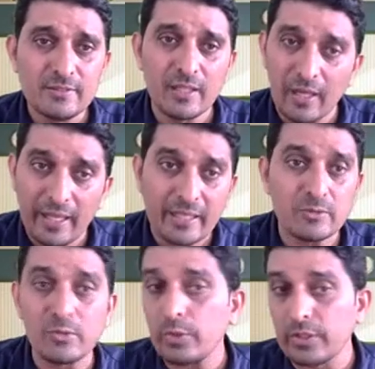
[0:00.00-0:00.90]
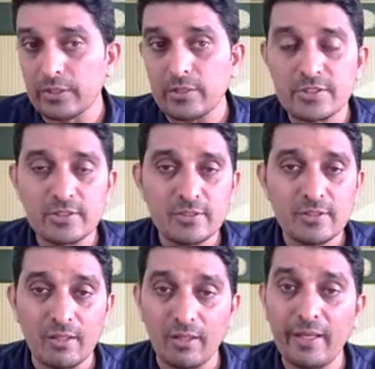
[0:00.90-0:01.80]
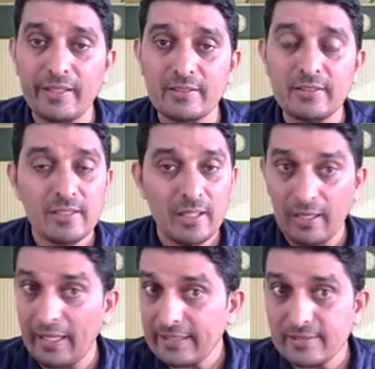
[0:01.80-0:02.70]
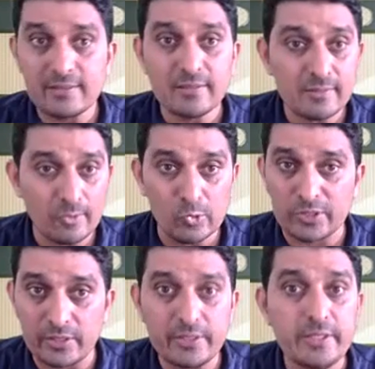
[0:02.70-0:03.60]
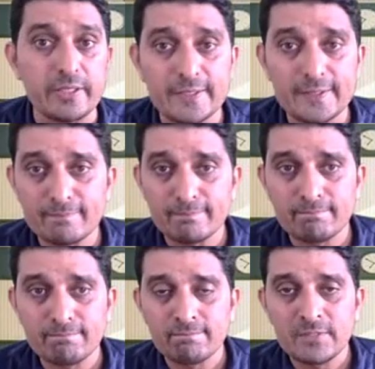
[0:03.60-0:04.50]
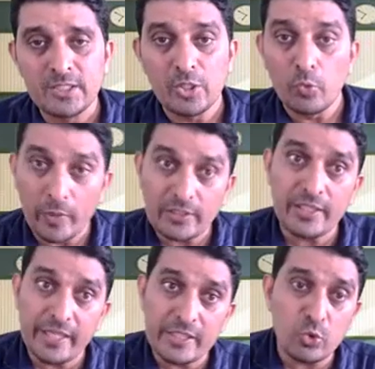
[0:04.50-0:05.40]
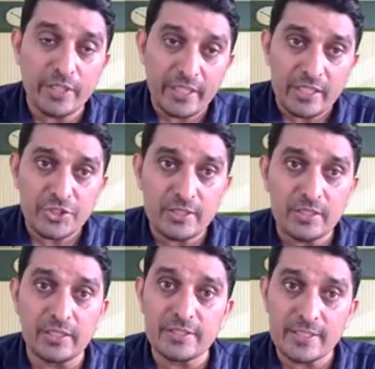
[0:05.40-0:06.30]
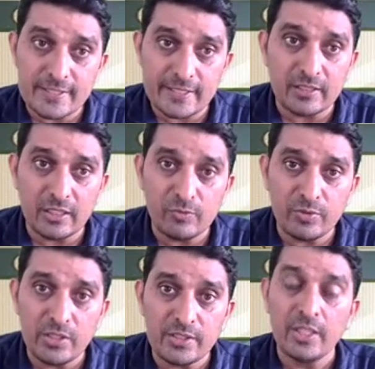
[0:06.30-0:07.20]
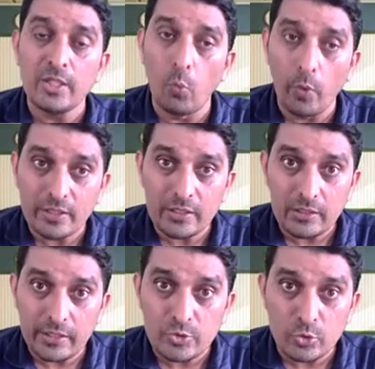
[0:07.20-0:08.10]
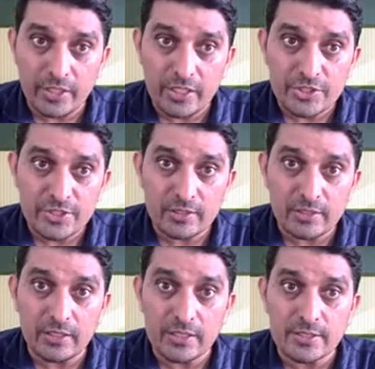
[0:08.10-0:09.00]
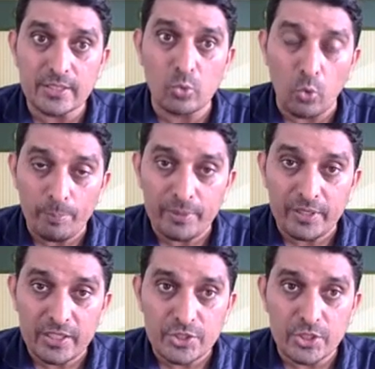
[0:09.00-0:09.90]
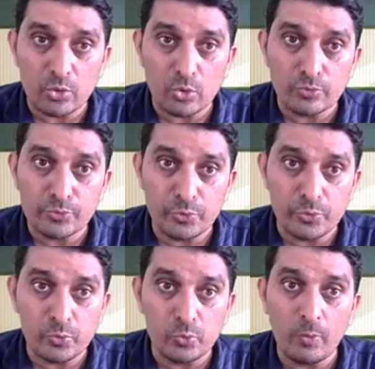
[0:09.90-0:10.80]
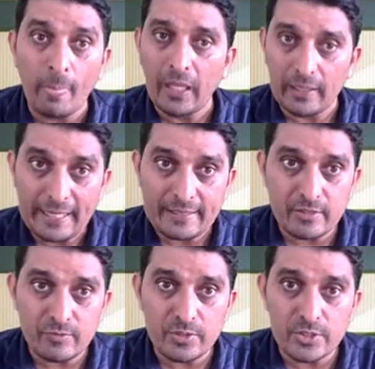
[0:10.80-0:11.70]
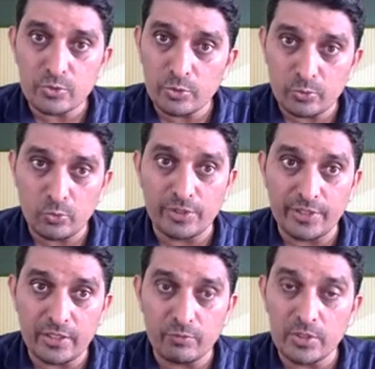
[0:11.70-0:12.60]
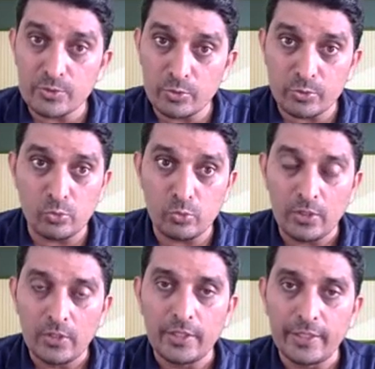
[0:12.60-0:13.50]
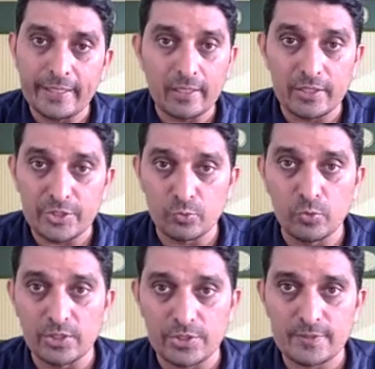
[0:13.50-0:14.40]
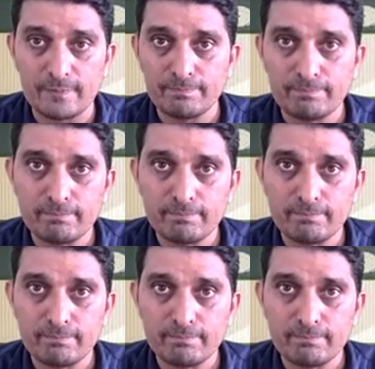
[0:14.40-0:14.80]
language like Latin or Greek, whether education is a single word, whether education is a combination of two Latin words or two Greek words or two English words.